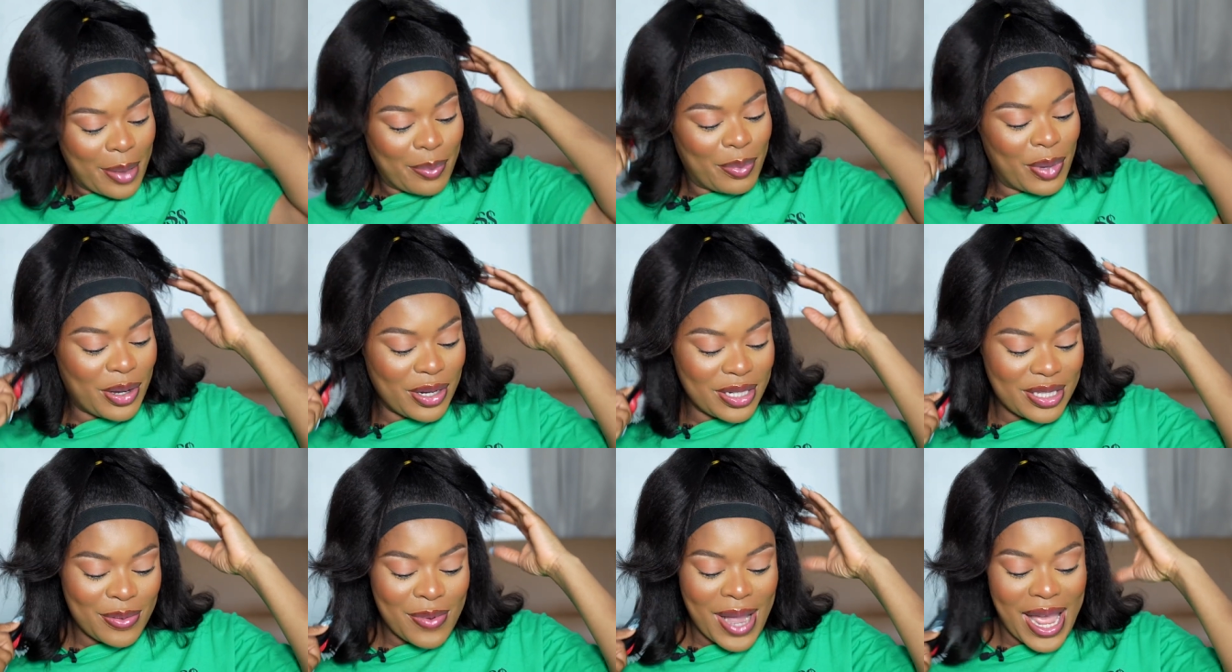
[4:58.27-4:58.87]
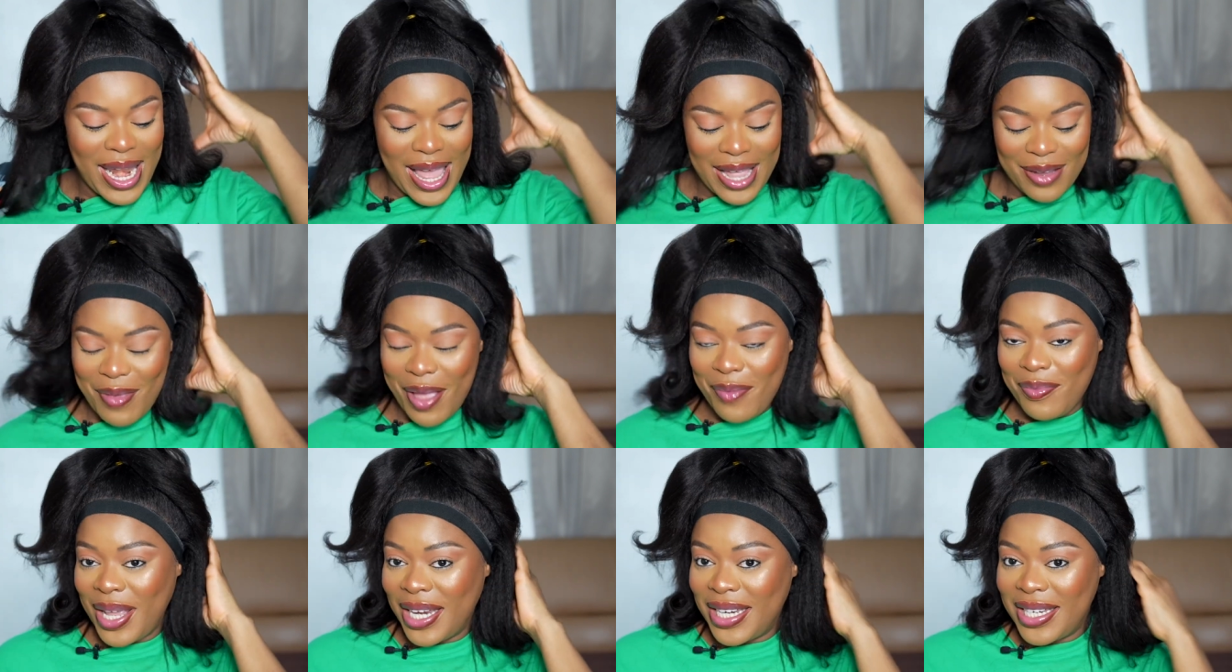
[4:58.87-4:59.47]
Because the way I like
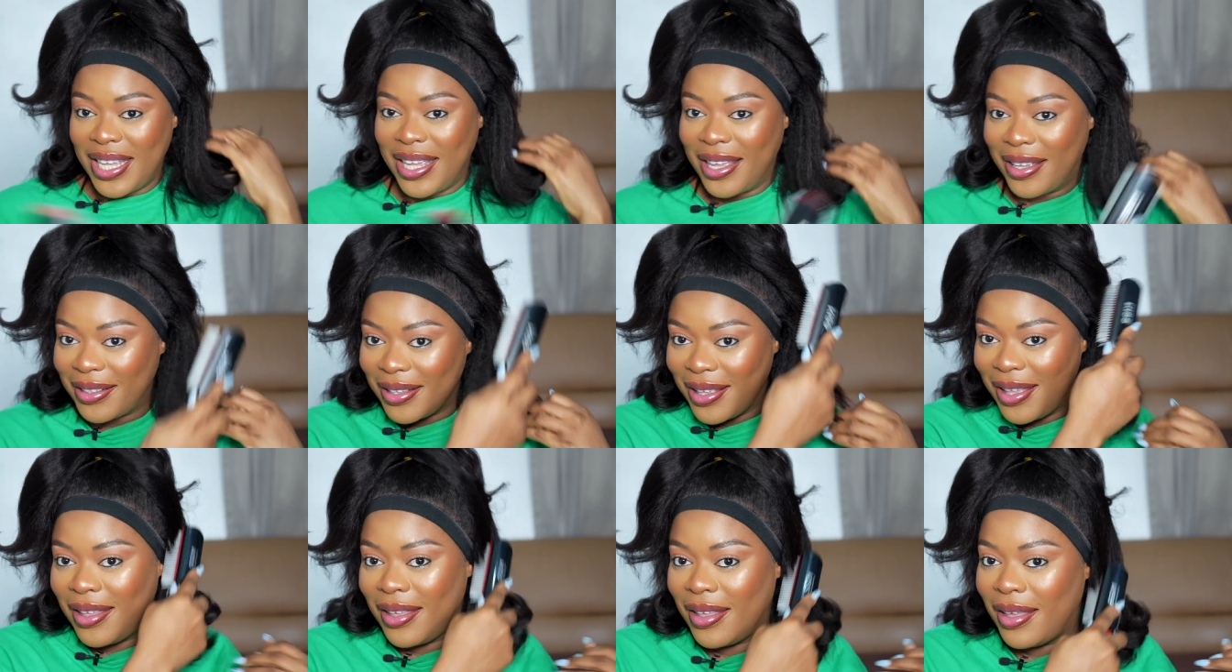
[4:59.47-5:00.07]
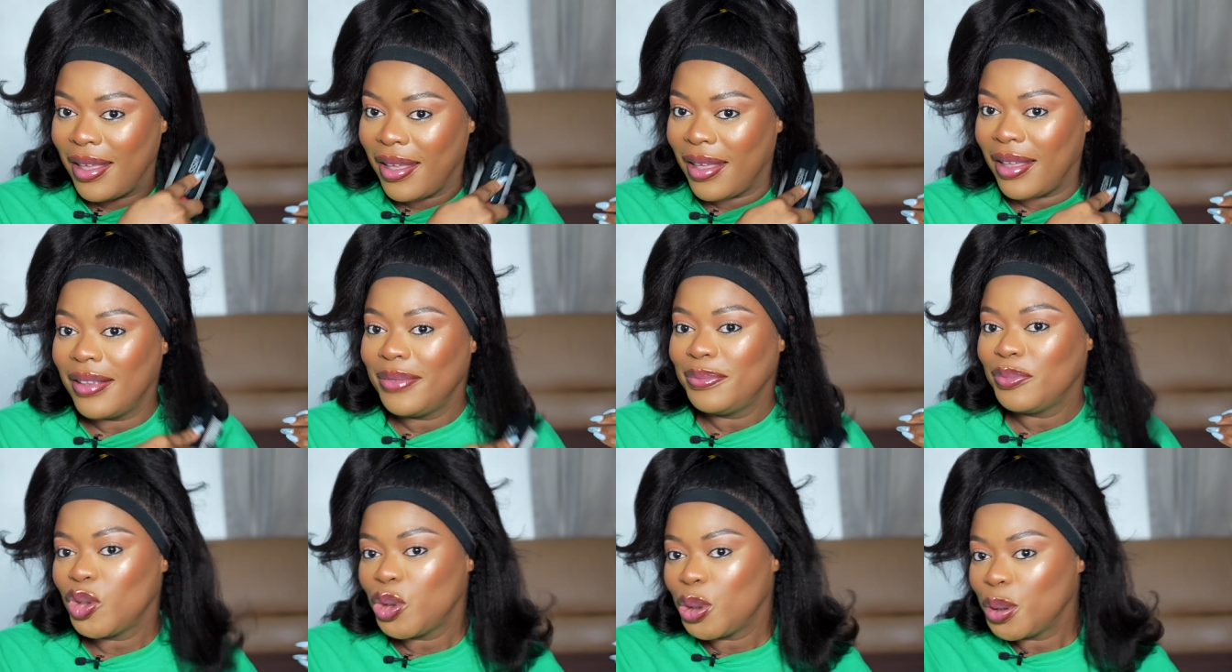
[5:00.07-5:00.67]
my birthday,
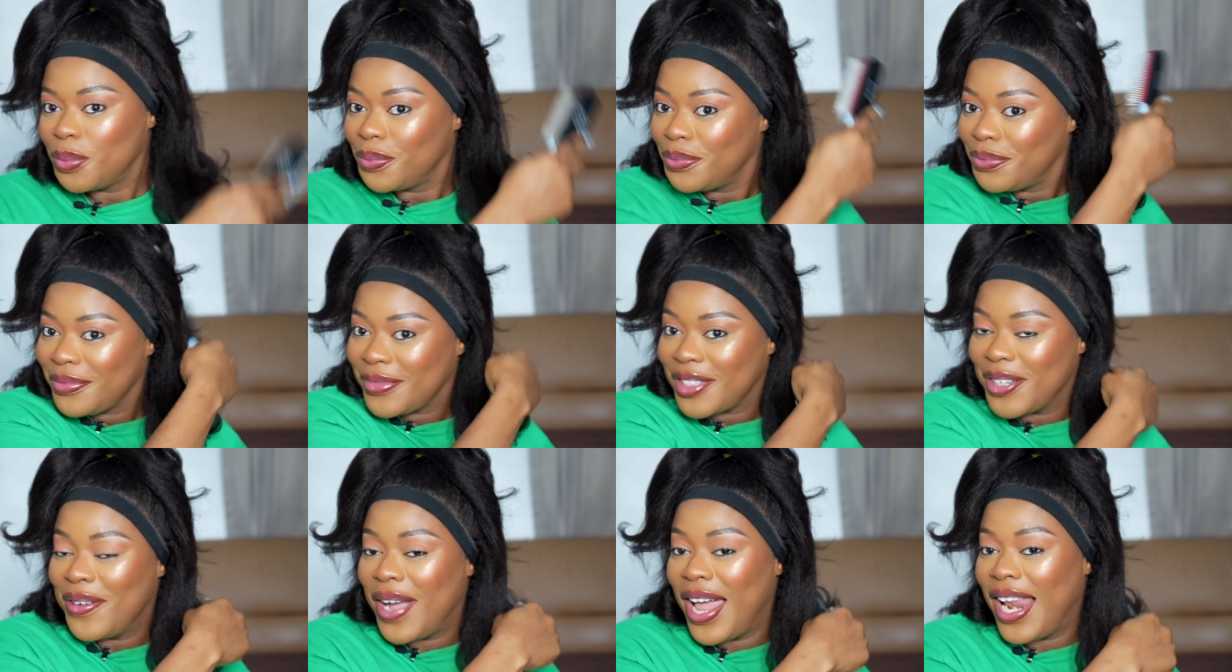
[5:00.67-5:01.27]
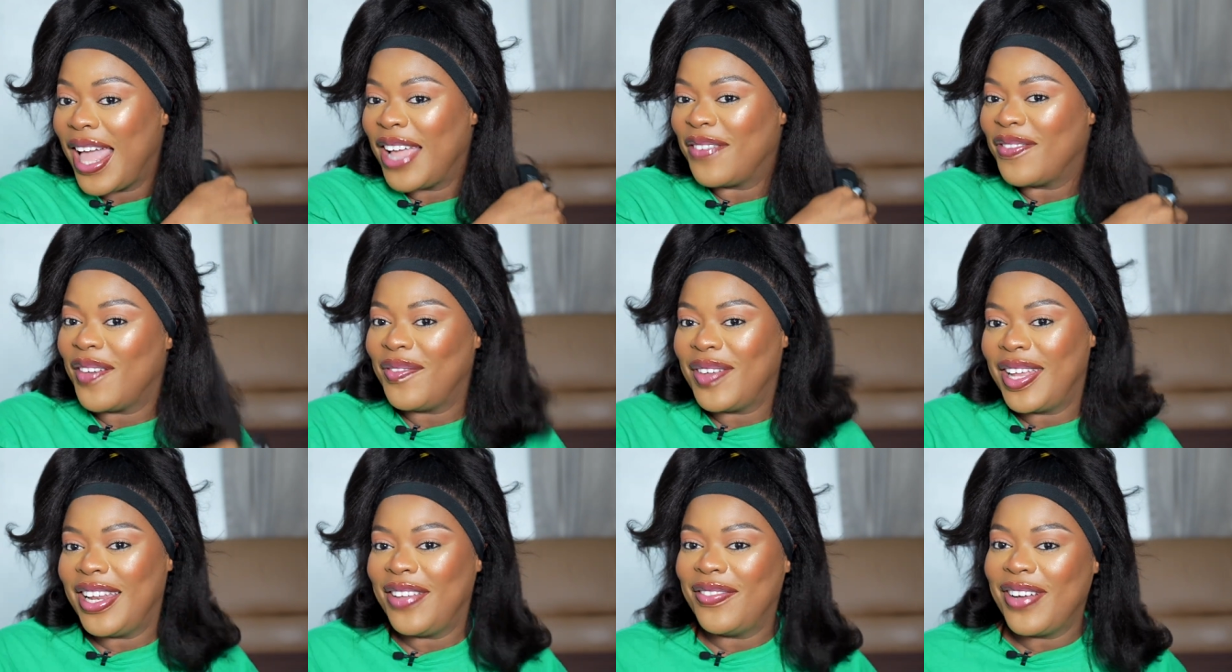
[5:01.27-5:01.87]
the way I like my
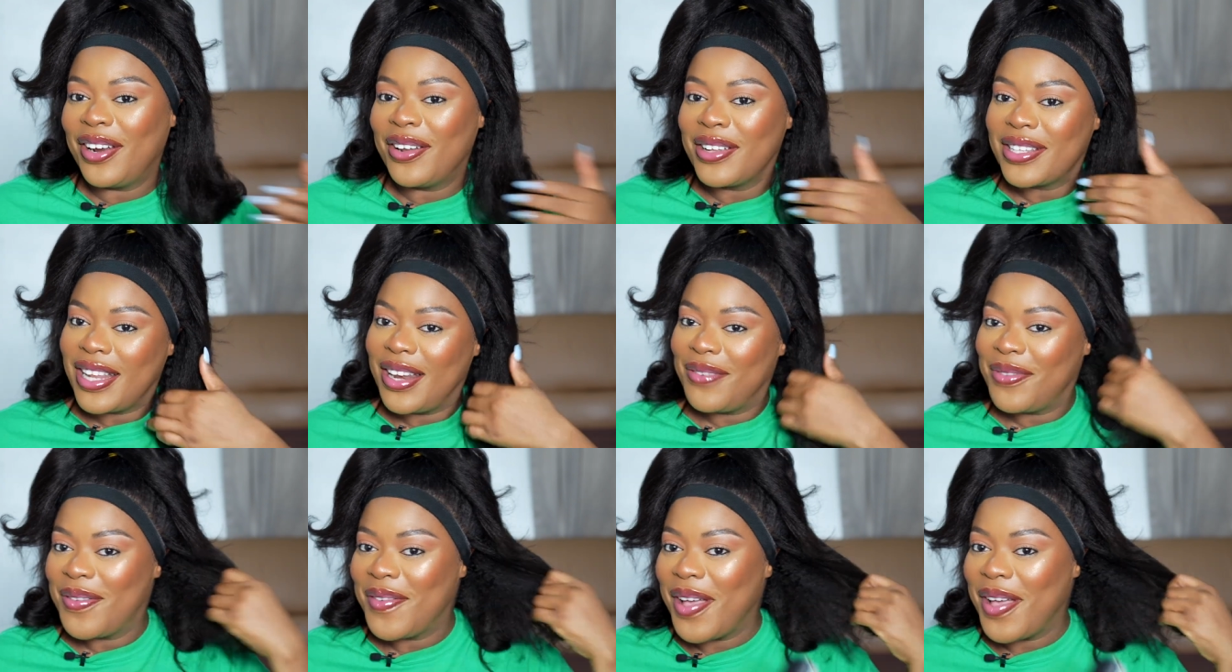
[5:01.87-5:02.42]
birthday, if I don't celebrate